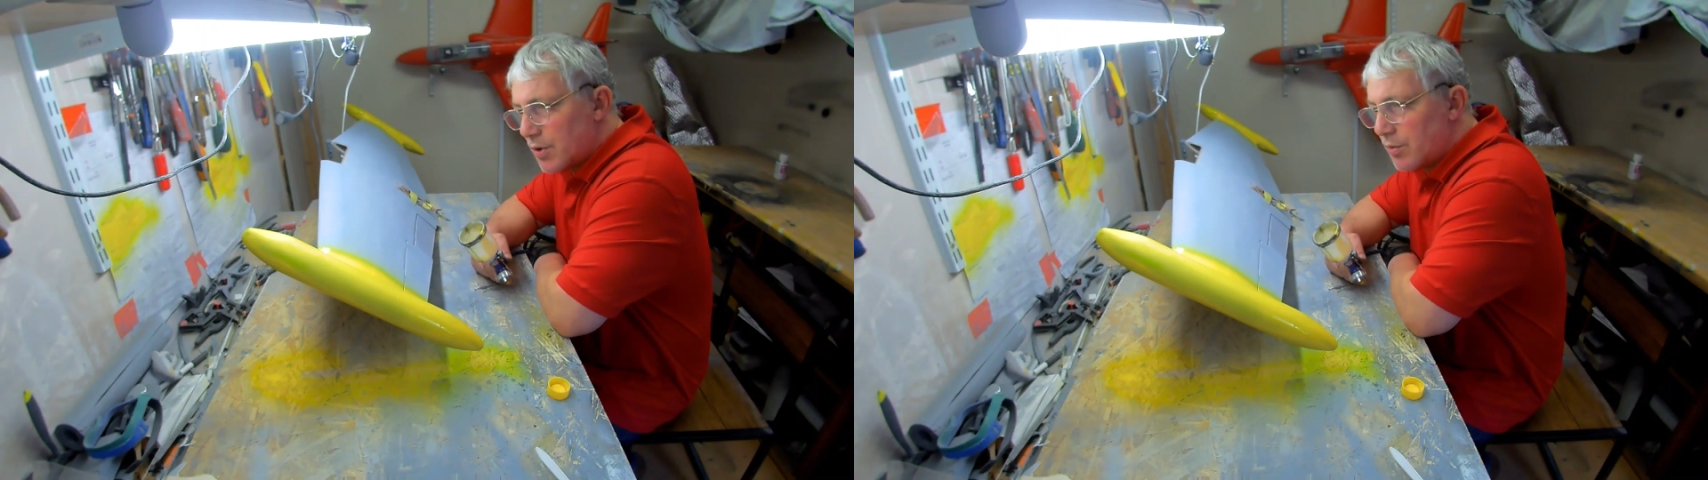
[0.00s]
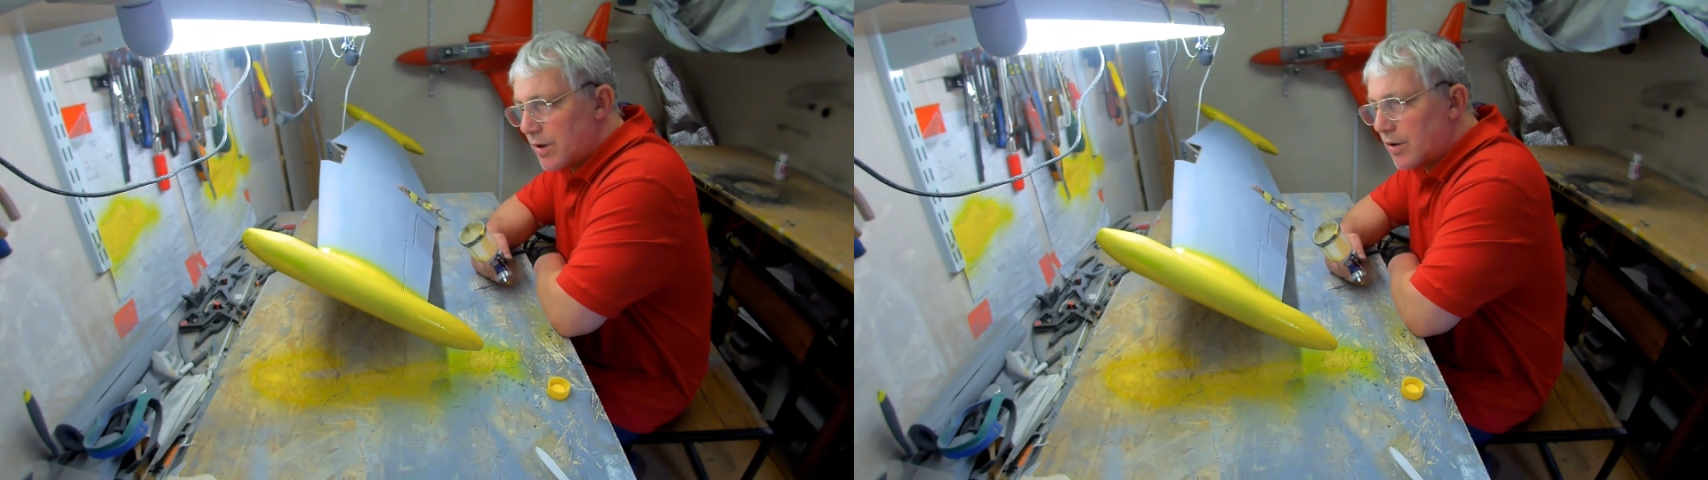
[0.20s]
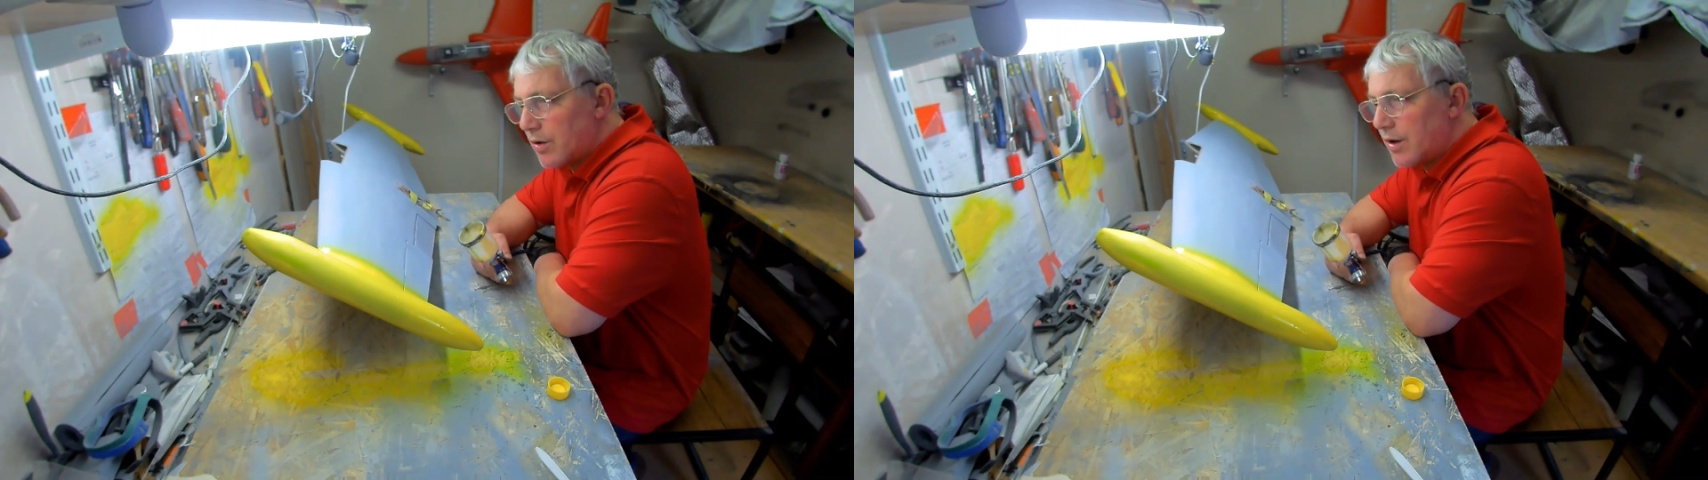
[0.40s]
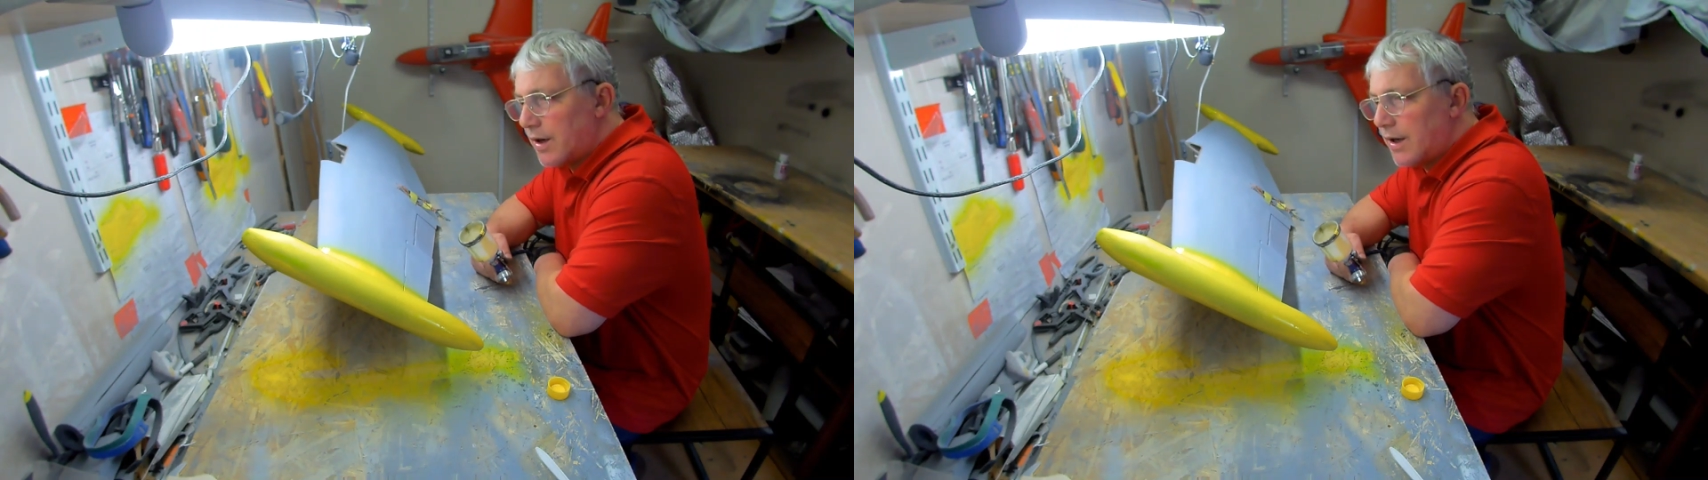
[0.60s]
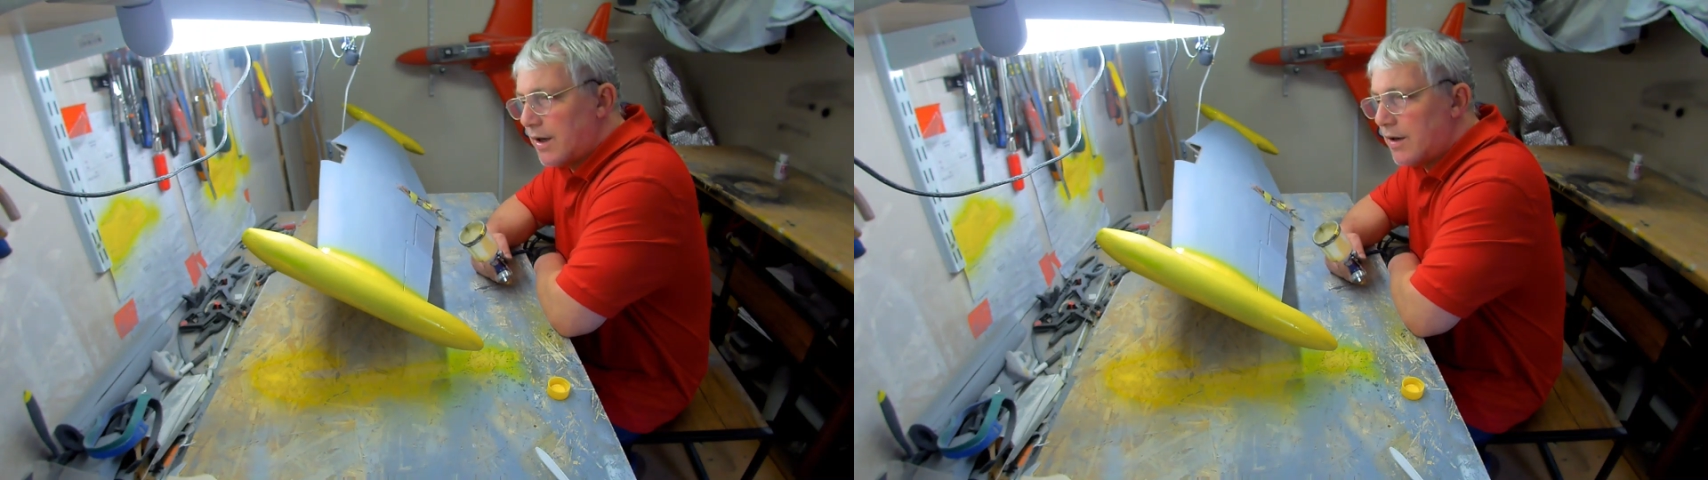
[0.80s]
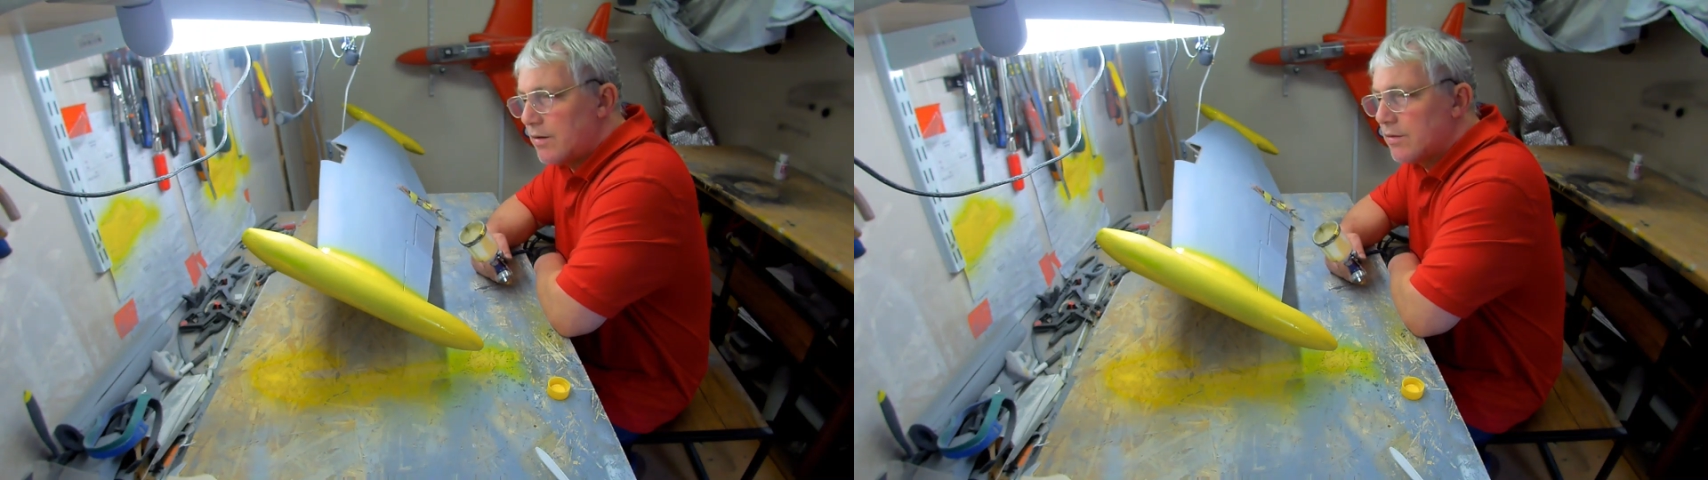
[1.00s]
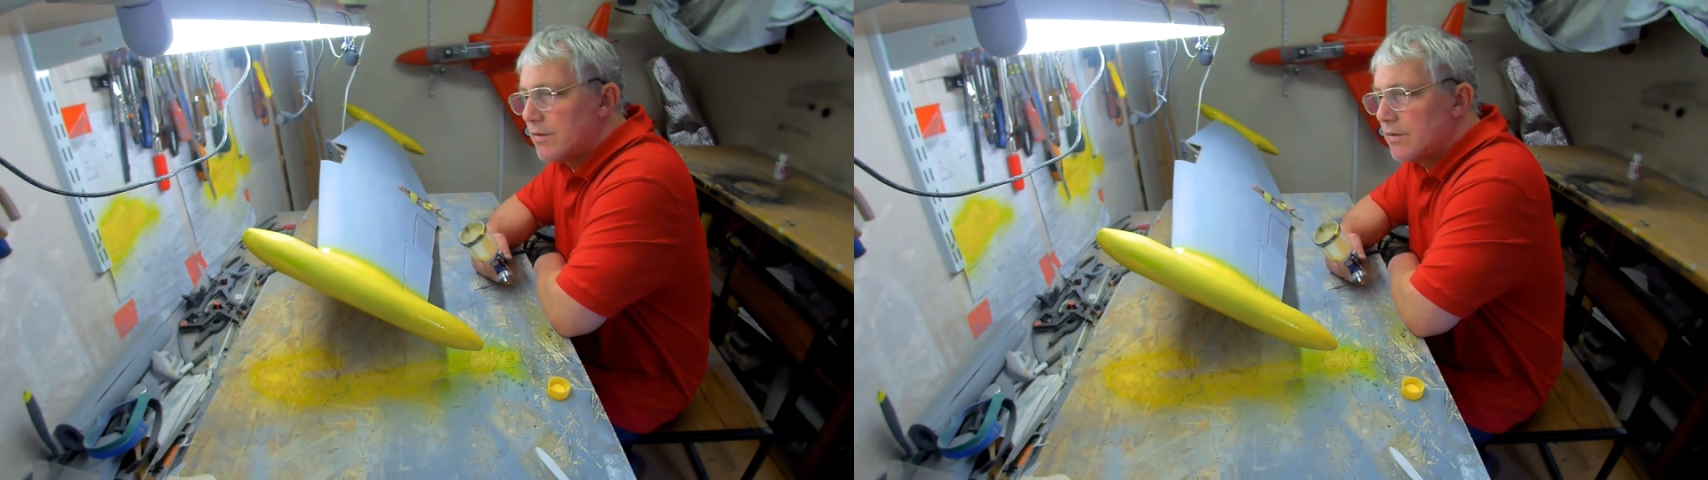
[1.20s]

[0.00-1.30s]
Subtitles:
probably going to need